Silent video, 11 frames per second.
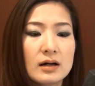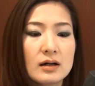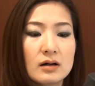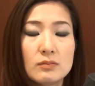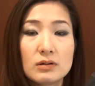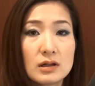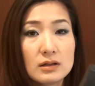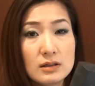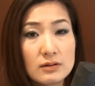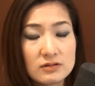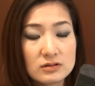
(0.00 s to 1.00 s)
But I
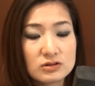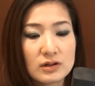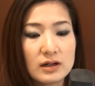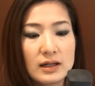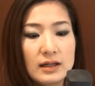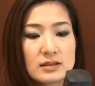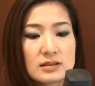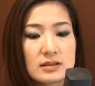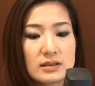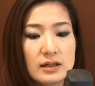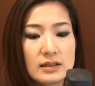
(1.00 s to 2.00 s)
never tried
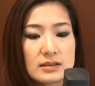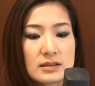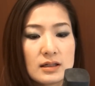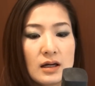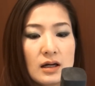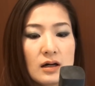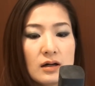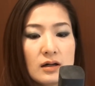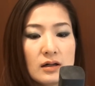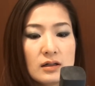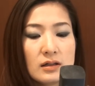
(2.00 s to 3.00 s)
it yet.
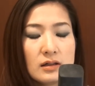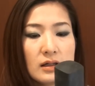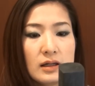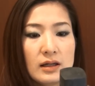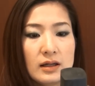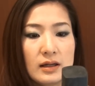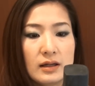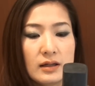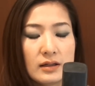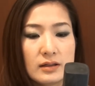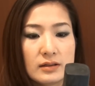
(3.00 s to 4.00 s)

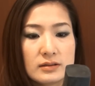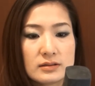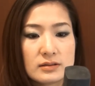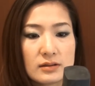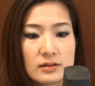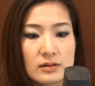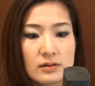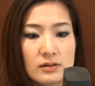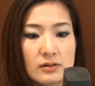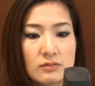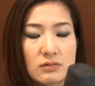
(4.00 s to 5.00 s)
And
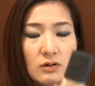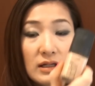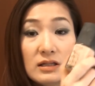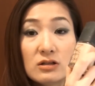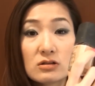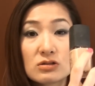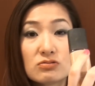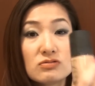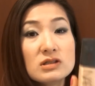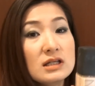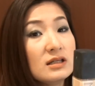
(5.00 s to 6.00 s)
it looks
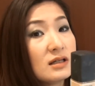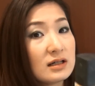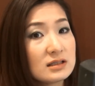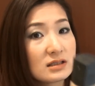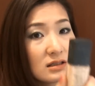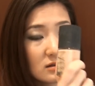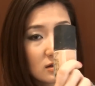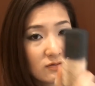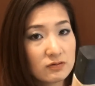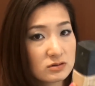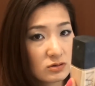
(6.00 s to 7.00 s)
really nice on the
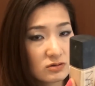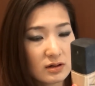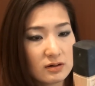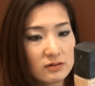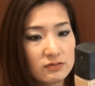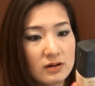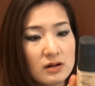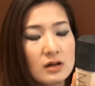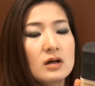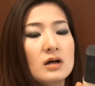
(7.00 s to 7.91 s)
photograph.